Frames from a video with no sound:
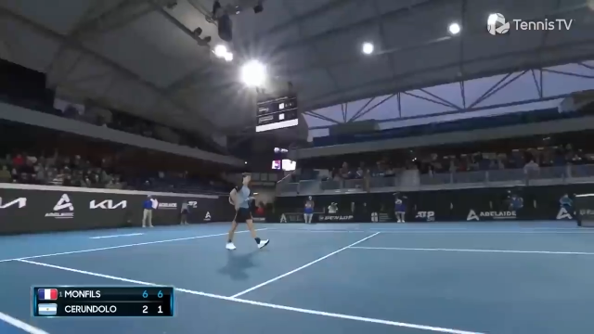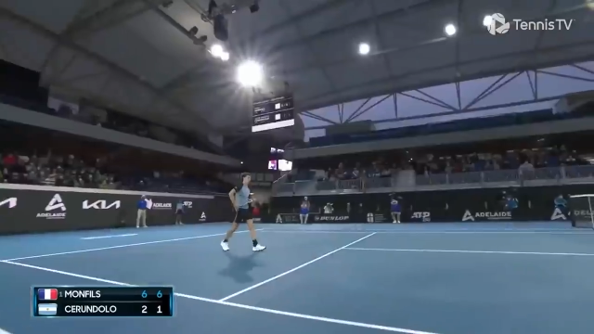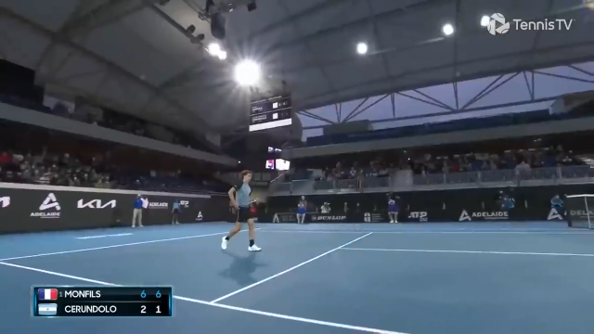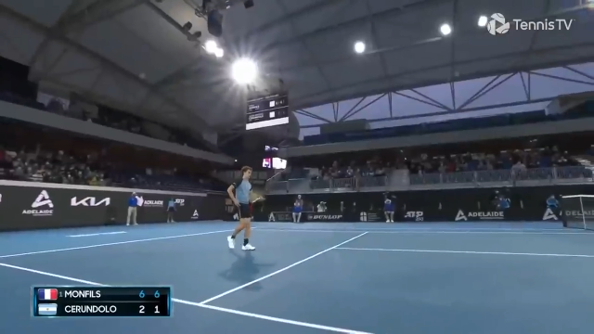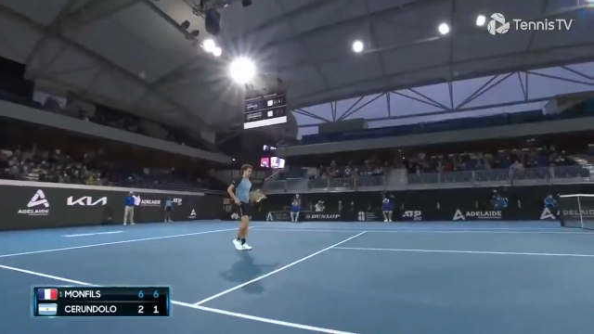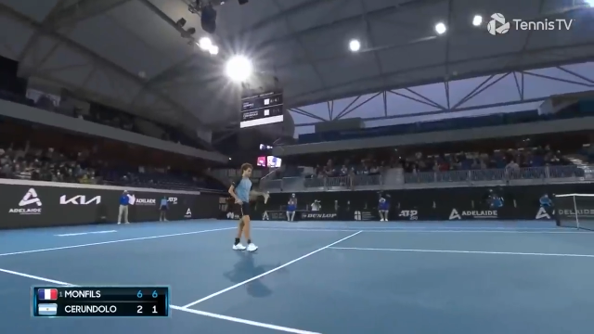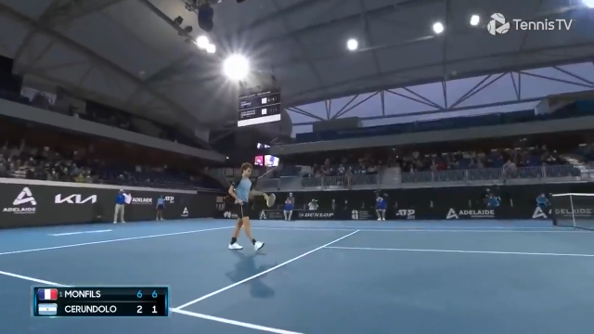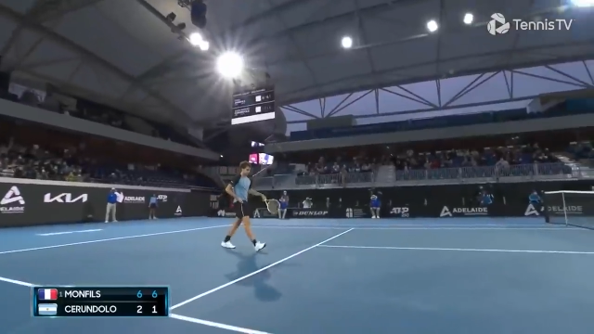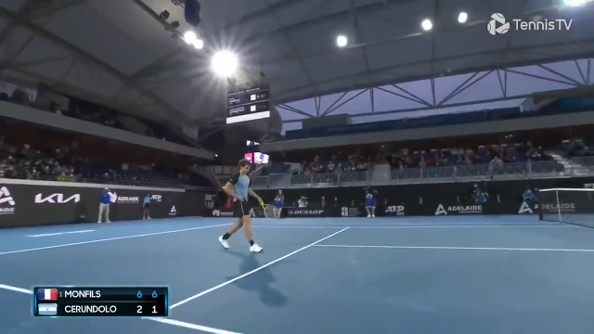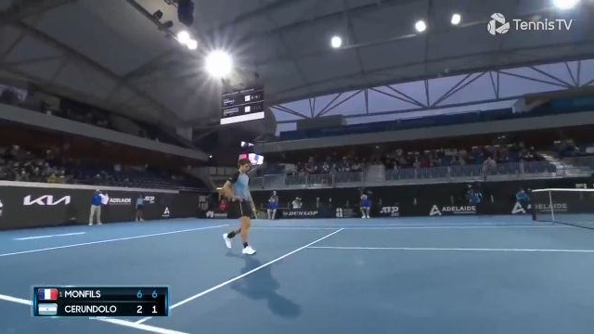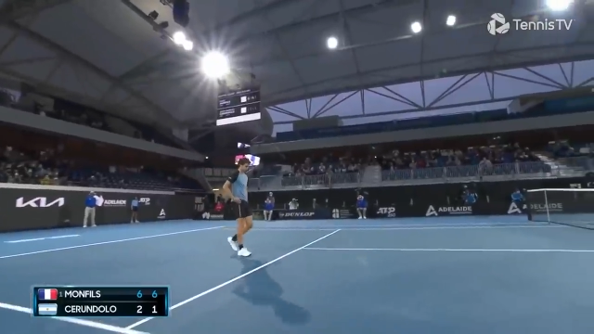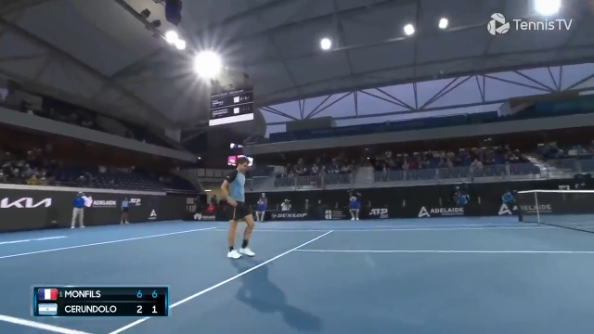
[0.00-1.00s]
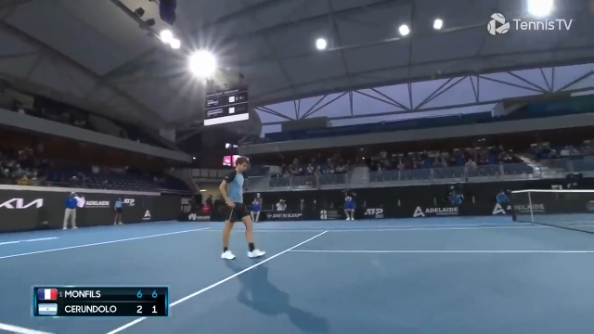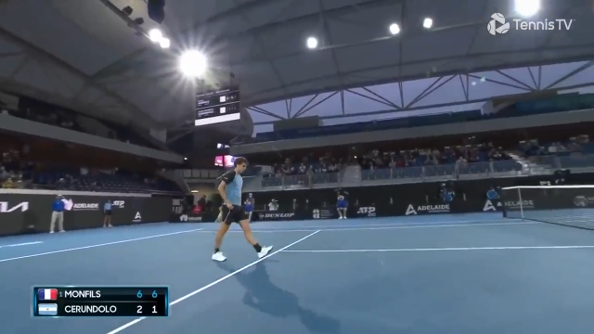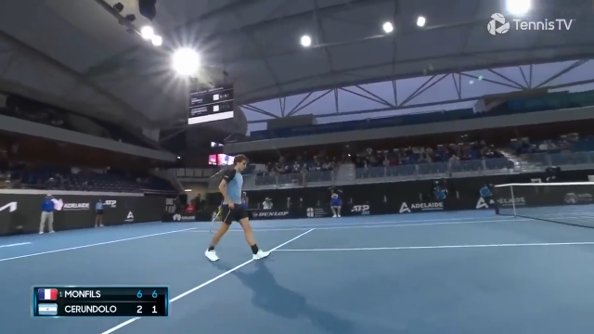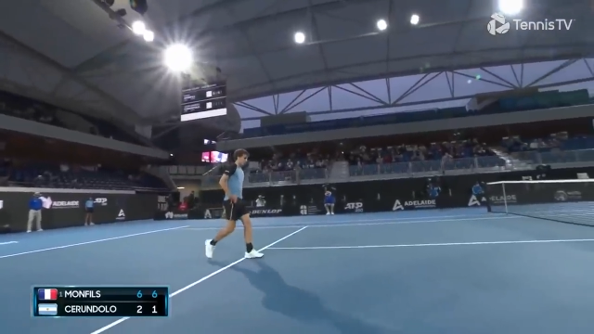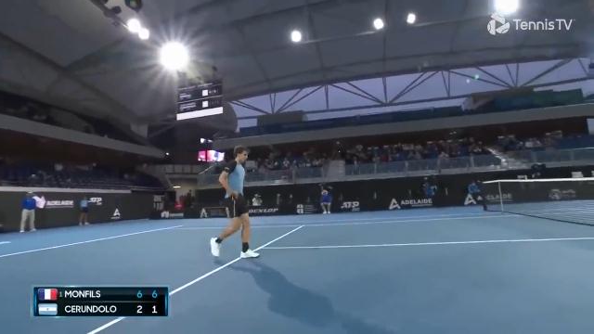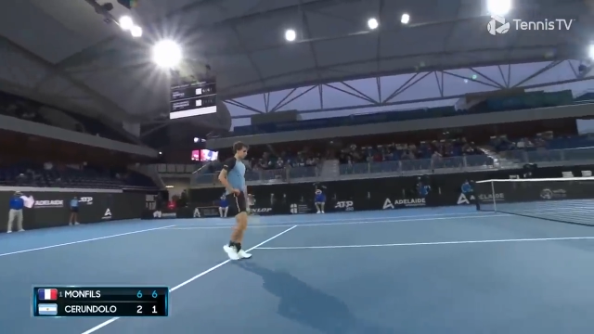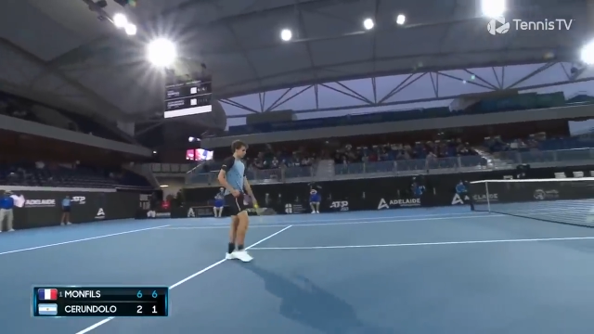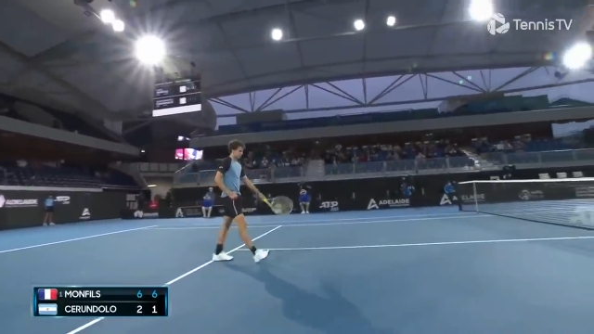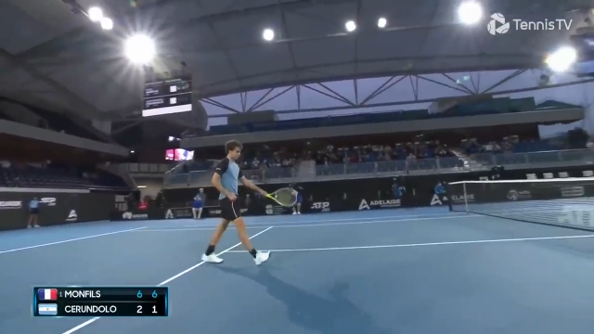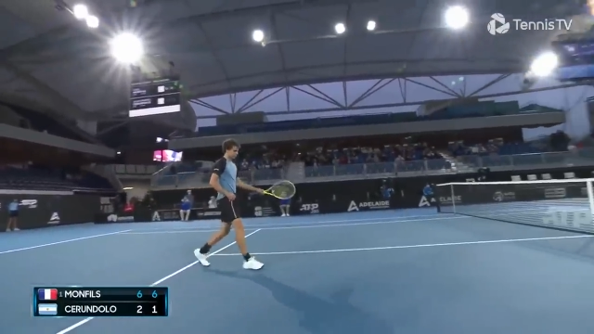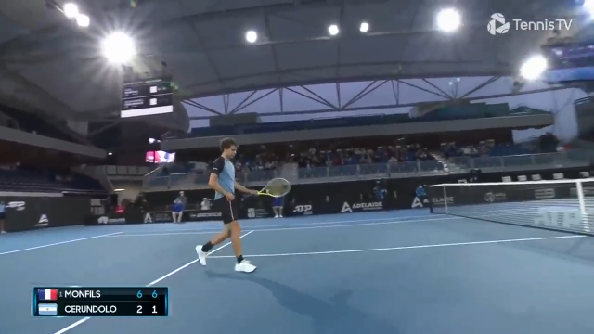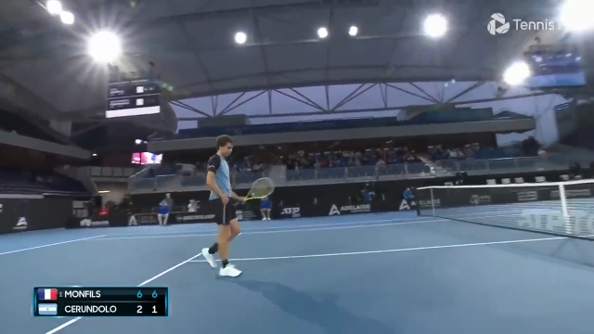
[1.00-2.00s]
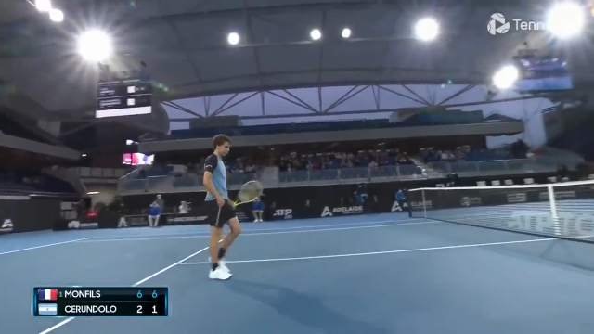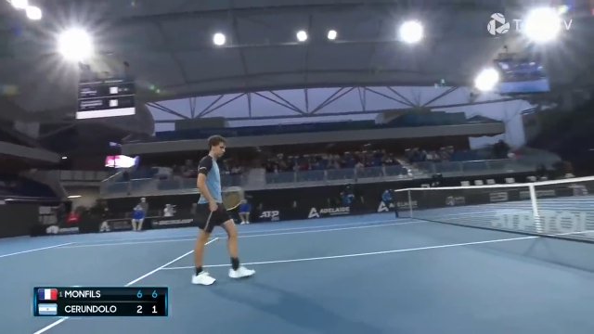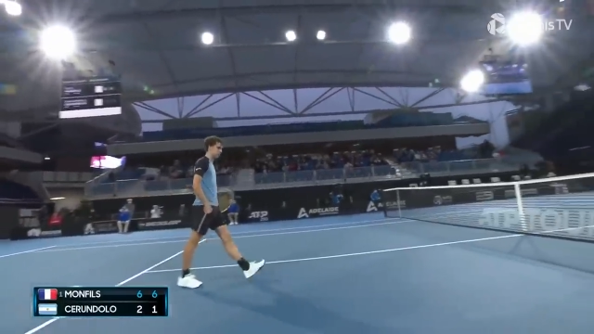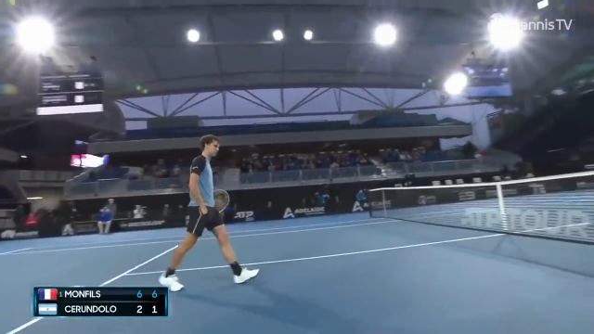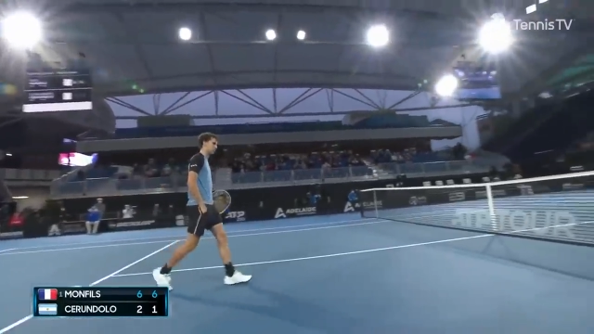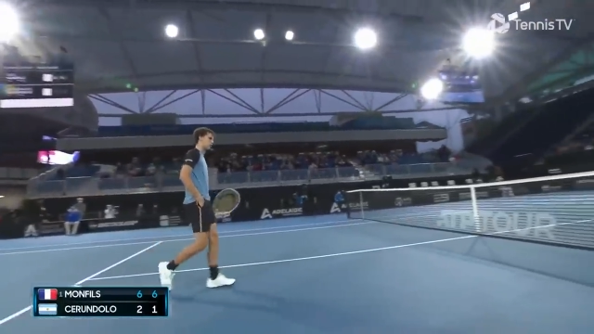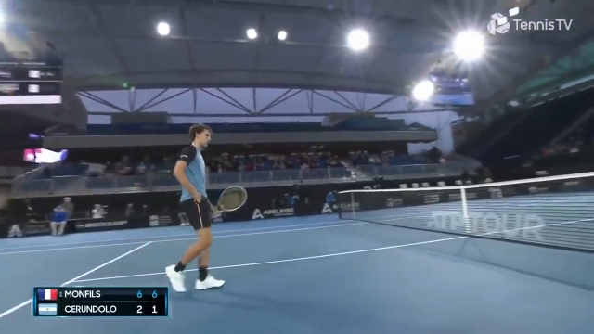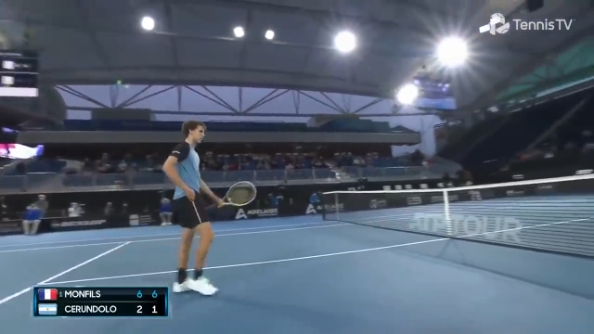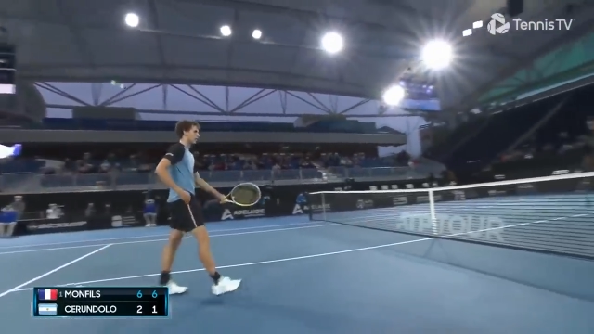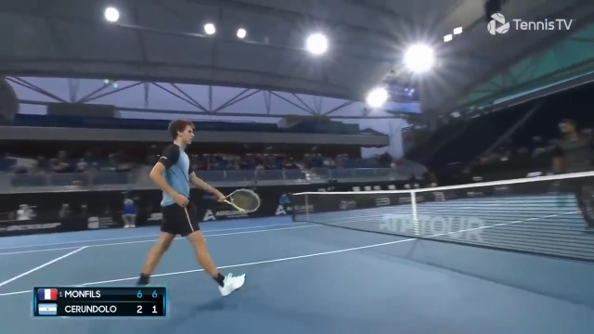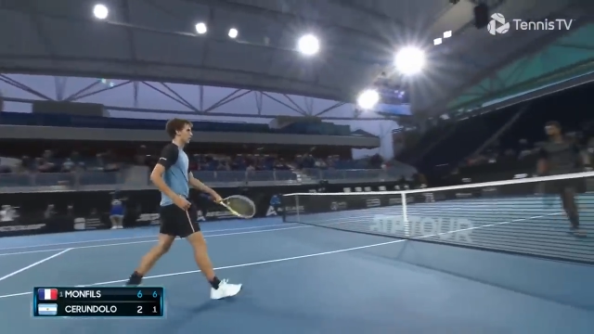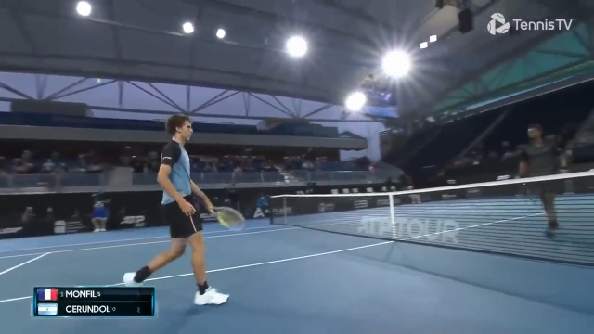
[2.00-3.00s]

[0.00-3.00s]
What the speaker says: [unreadable: no face in view]